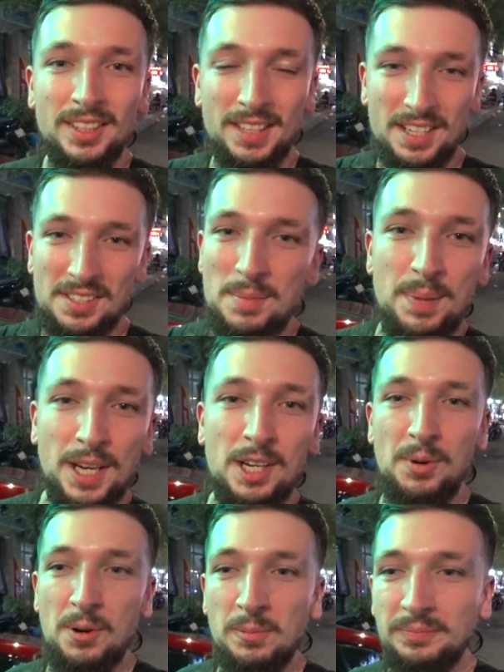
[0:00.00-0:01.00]
That's
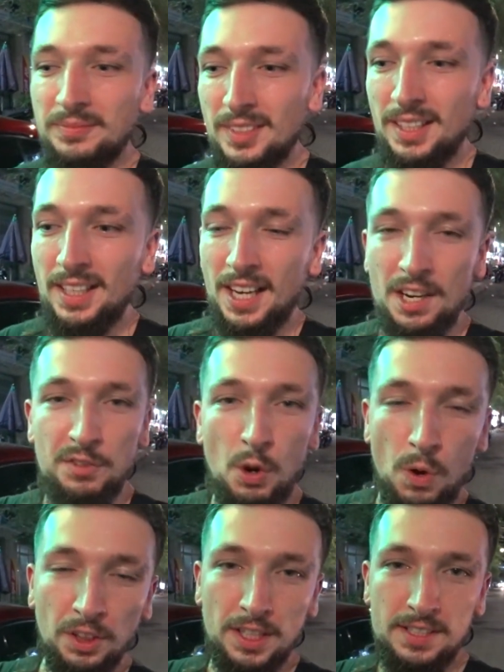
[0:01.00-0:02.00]
impeccable. And I've got
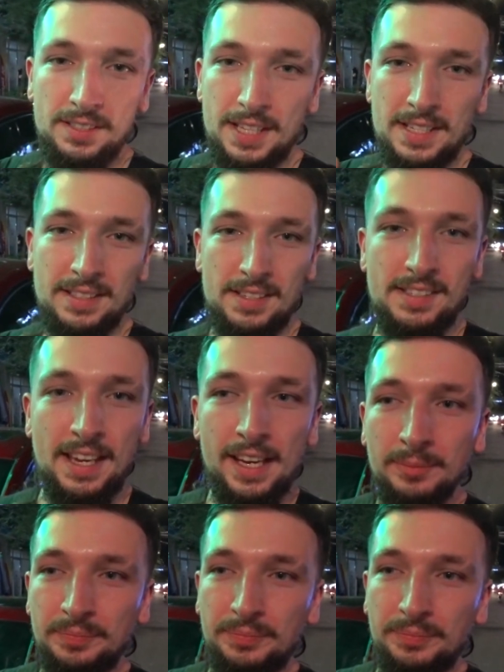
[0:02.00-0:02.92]
one last thing to say.